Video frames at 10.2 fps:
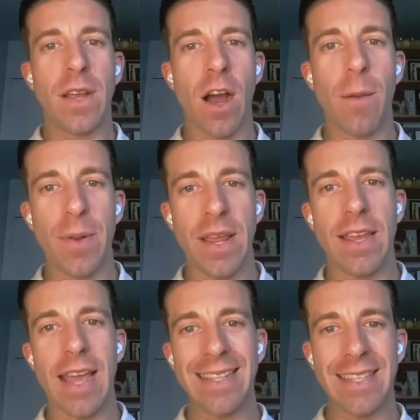
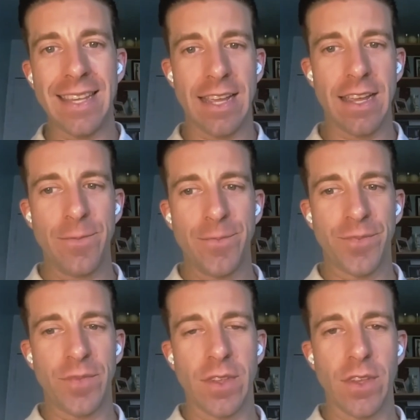company entity
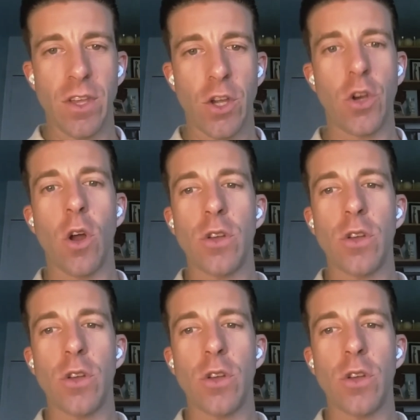could